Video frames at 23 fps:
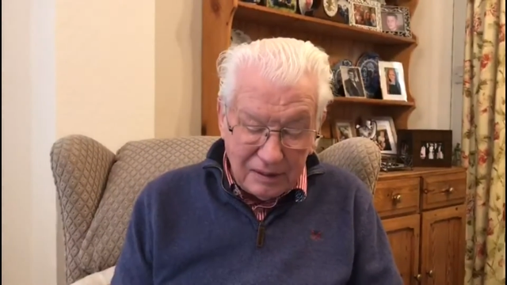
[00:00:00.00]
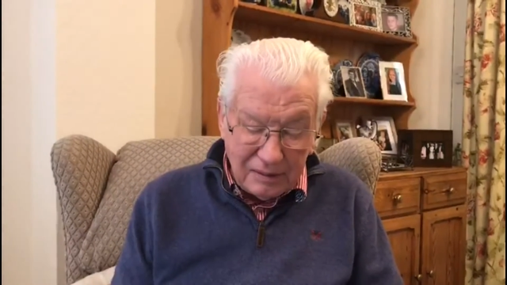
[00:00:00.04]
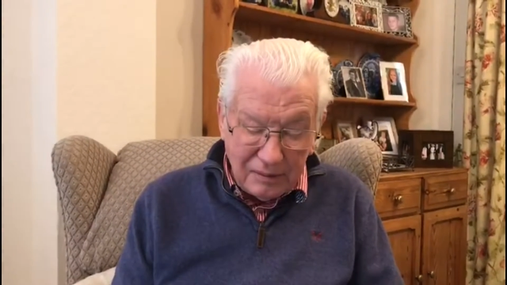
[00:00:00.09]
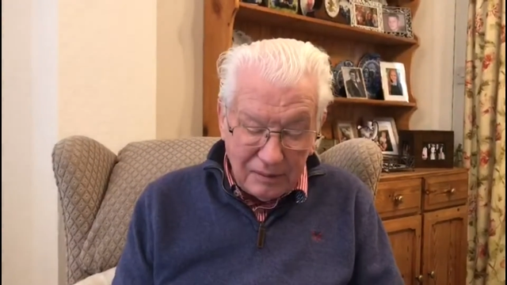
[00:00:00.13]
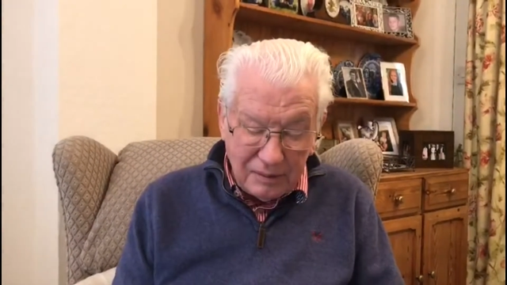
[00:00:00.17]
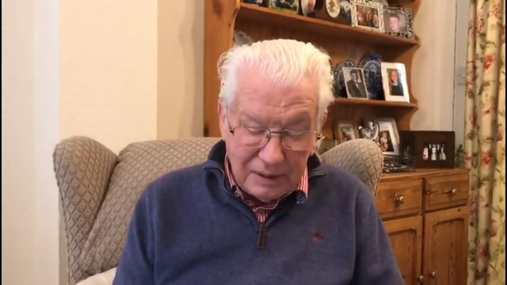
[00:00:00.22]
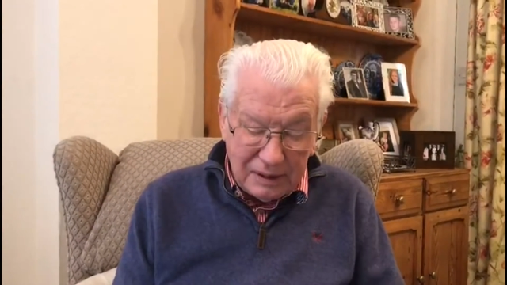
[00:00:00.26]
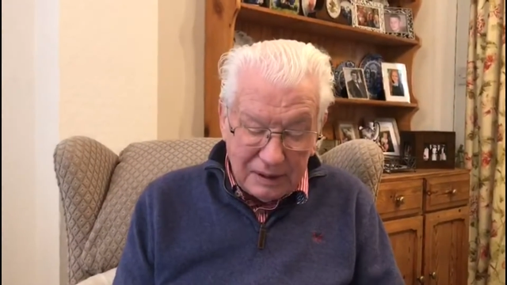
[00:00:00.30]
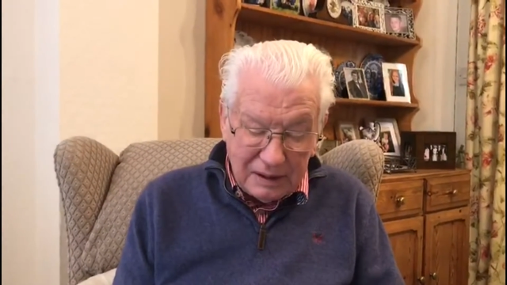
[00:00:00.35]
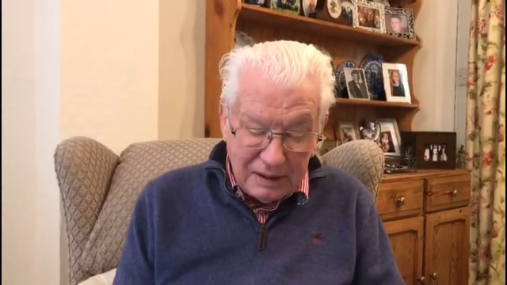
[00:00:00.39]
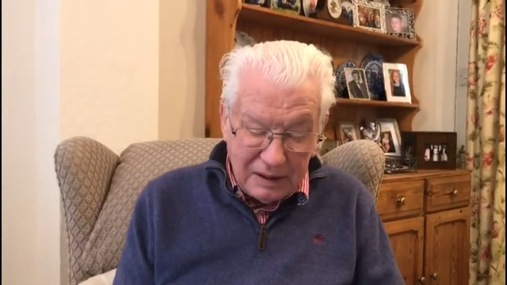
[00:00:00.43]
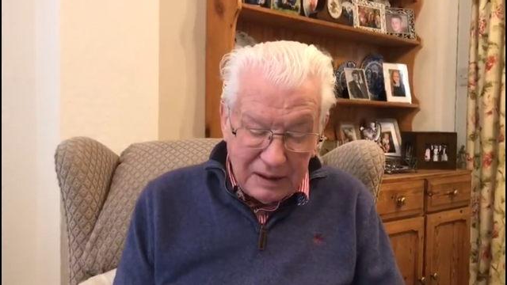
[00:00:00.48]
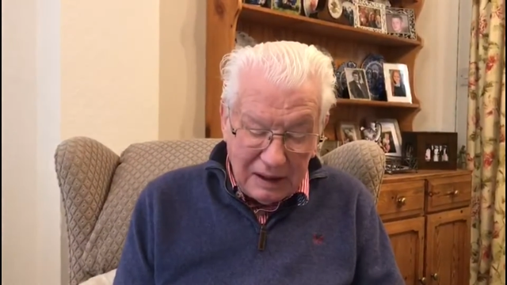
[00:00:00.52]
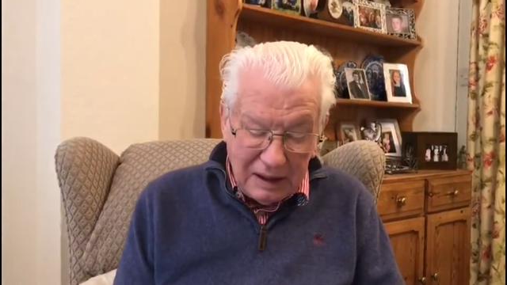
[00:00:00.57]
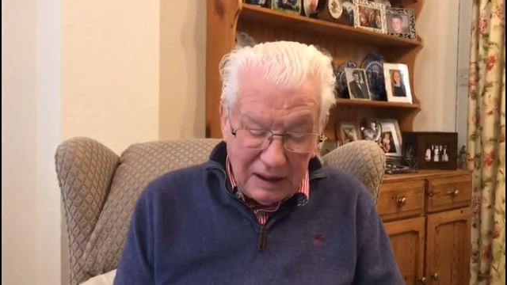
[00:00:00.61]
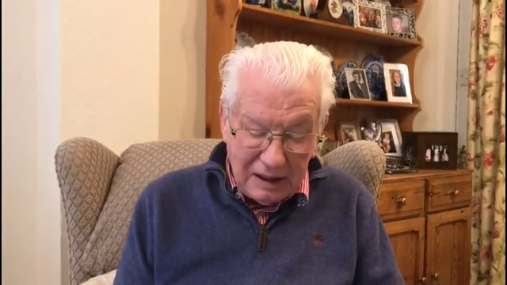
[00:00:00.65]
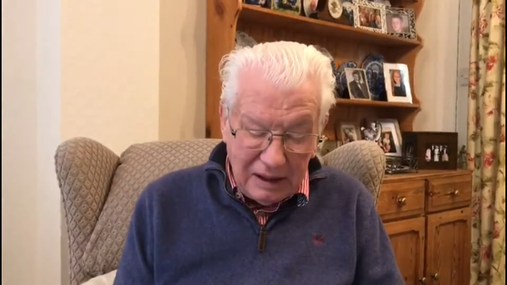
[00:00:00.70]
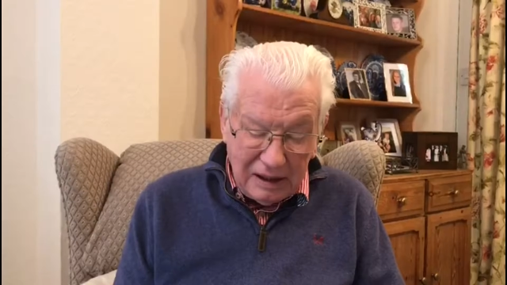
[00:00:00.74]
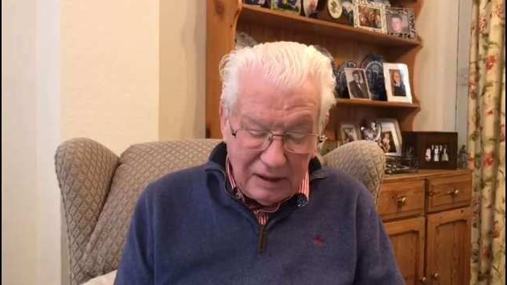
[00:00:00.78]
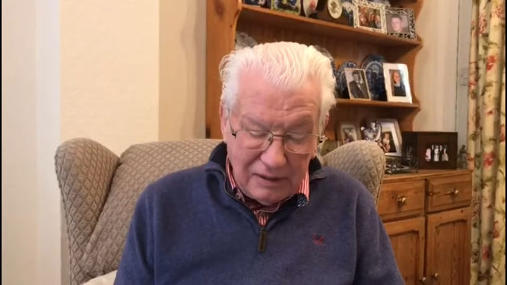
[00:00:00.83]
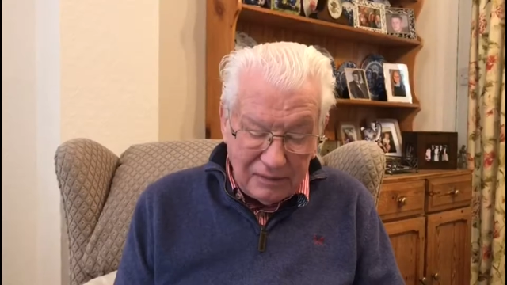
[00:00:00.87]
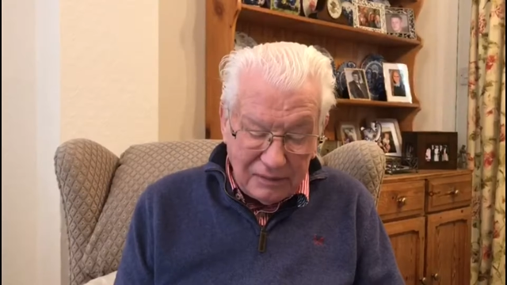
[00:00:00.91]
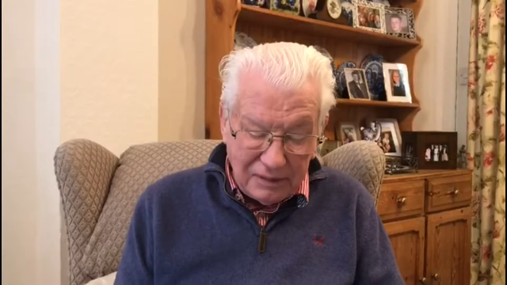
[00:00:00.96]
when the
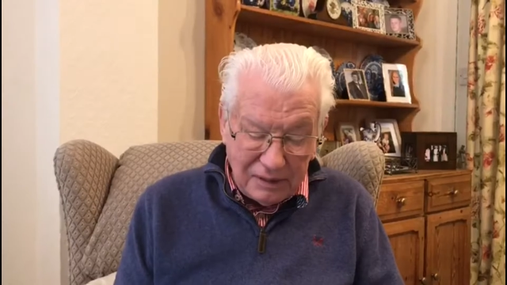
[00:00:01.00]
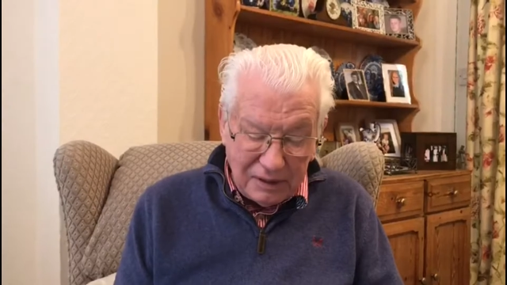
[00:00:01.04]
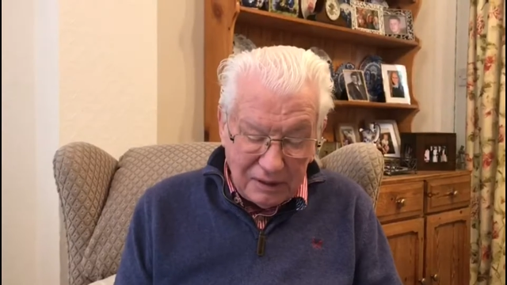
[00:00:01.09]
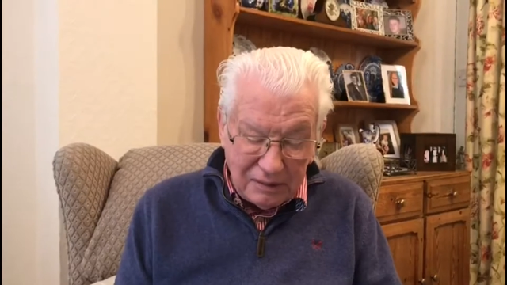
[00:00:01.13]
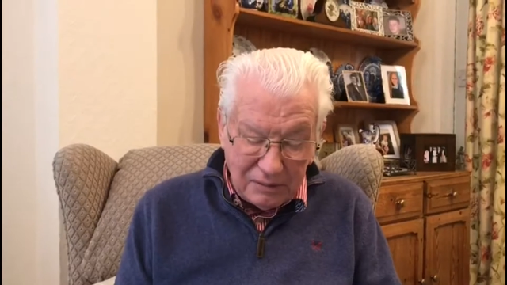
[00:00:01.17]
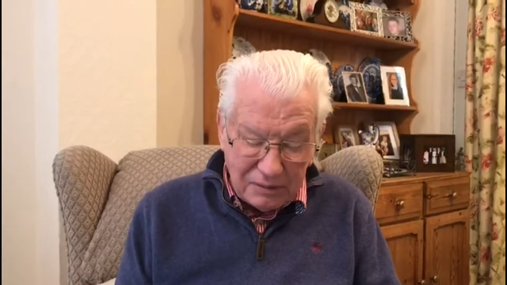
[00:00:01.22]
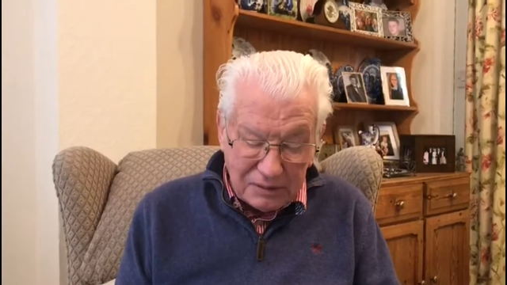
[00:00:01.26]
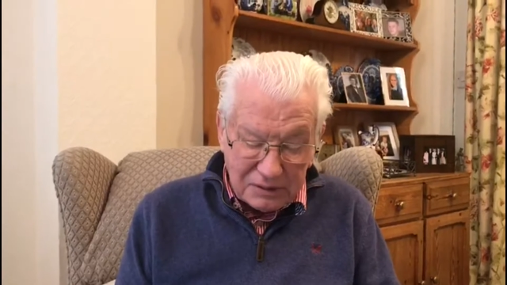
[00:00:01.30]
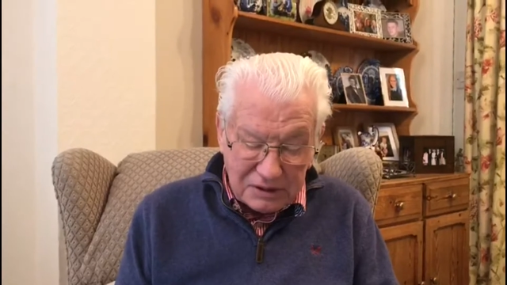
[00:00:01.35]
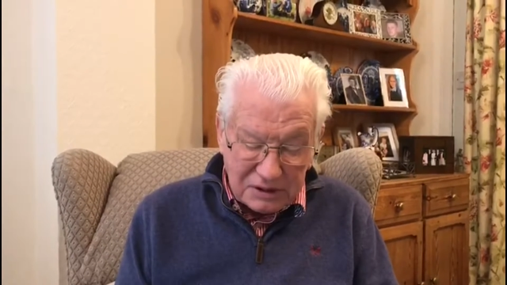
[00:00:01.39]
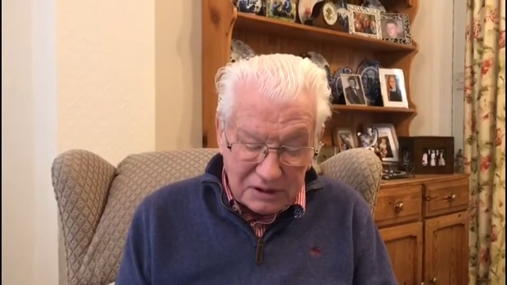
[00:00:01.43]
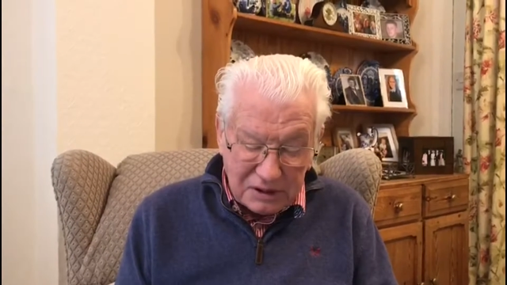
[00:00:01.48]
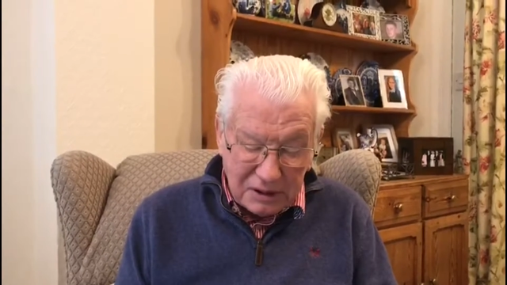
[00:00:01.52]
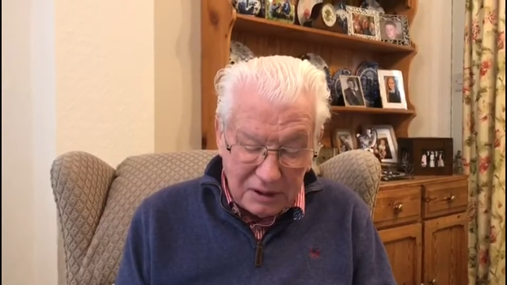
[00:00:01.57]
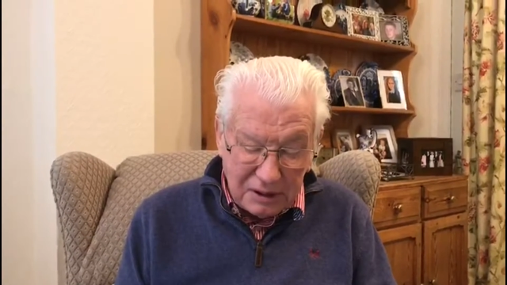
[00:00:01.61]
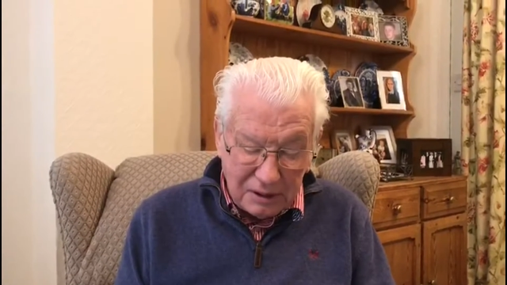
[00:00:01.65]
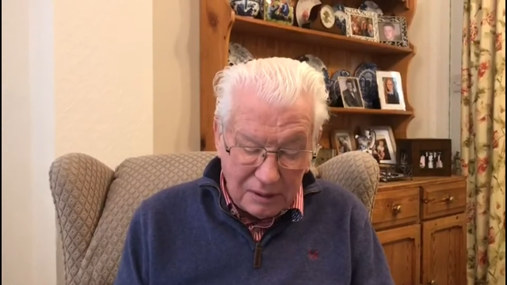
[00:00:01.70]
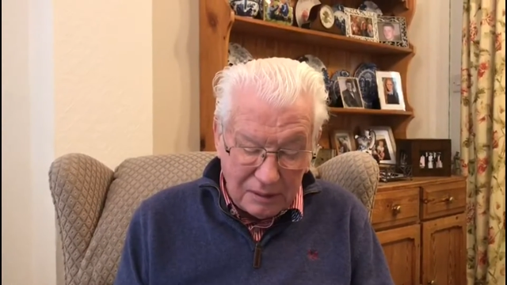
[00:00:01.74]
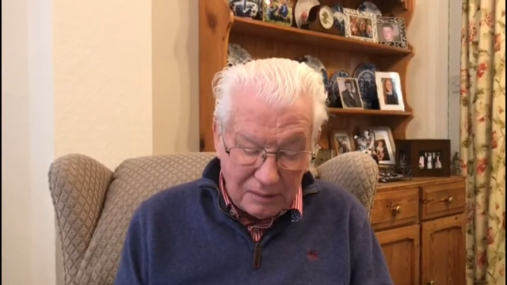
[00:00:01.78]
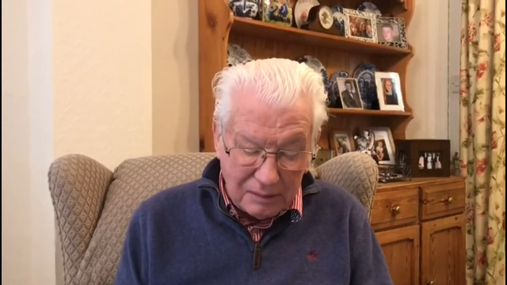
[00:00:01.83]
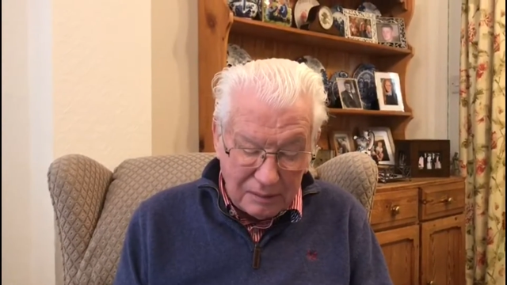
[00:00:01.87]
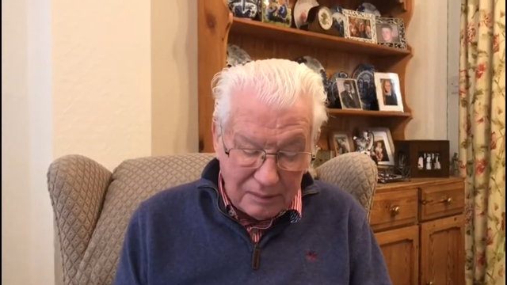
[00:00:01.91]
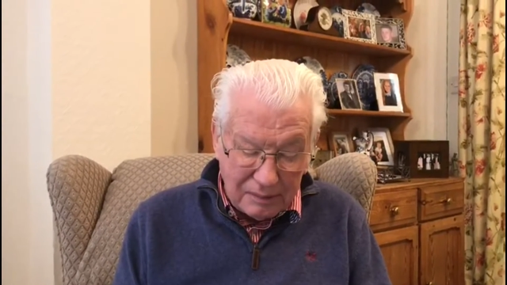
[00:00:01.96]
evening was
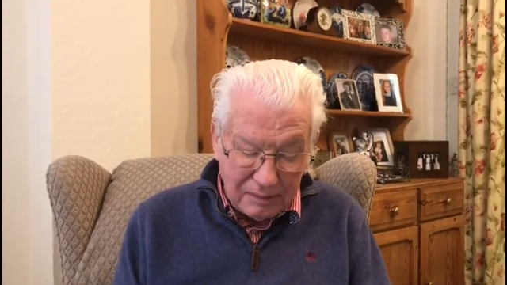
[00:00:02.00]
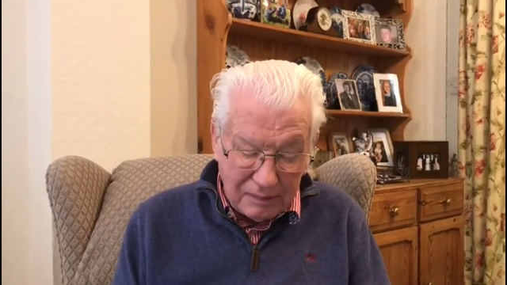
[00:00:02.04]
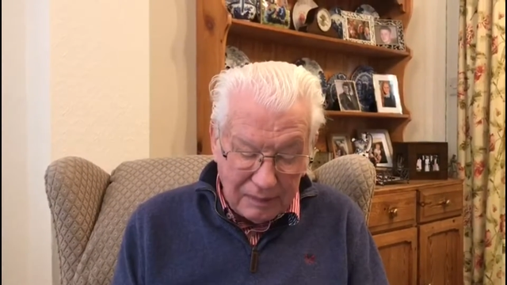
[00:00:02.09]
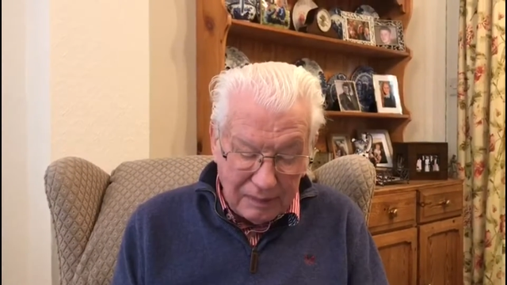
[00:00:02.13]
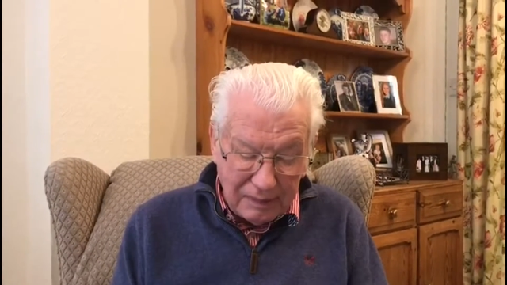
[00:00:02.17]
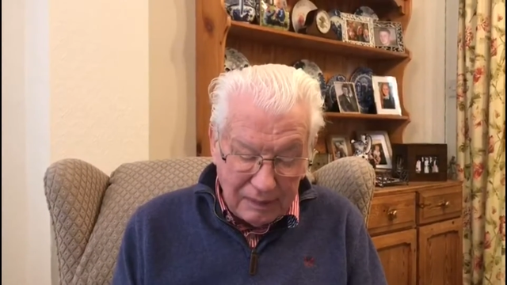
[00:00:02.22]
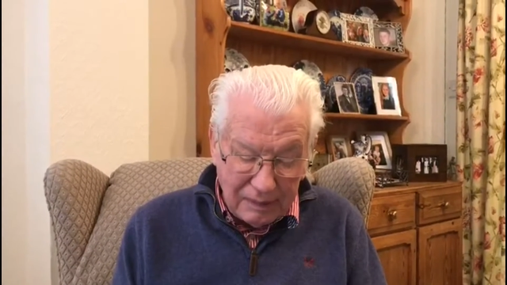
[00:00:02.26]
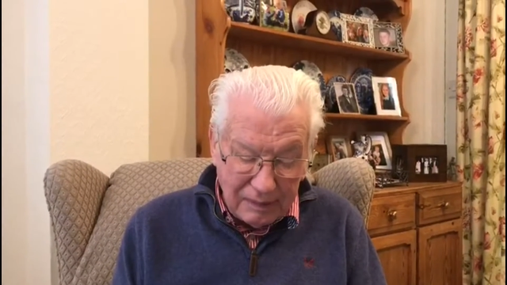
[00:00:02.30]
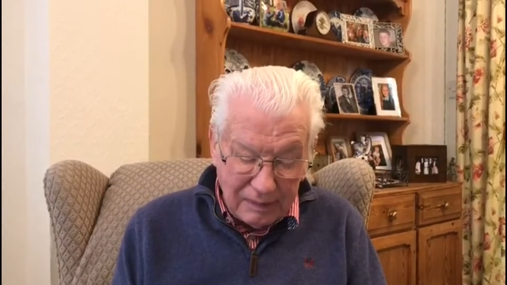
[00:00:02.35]
come,